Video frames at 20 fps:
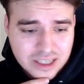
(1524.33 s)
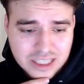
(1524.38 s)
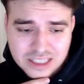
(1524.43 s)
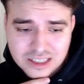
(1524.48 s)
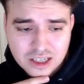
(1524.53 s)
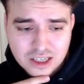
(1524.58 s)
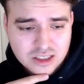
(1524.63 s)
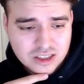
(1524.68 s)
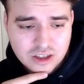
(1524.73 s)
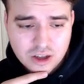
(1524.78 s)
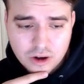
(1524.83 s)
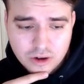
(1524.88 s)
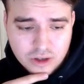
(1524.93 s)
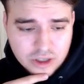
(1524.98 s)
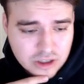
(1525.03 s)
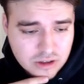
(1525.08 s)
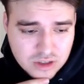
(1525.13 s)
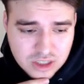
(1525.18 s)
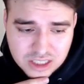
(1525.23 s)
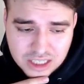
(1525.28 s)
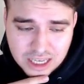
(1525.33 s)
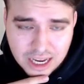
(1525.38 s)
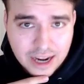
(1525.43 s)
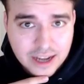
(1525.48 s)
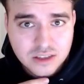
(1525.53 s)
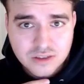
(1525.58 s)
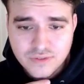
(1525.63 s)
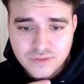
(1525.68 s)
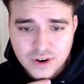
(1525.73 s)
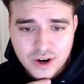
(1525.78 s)
He doesn't know how to use his
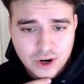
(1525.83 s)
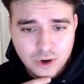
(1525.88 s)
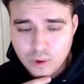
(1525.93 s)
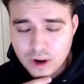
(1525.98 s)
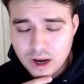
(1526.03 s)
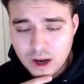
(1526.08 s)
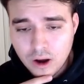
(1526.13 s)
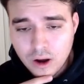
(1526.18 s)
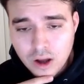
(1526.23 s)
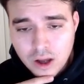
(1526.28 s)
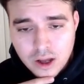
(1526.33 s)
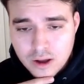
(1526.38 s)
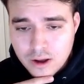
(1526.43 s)
hands very well.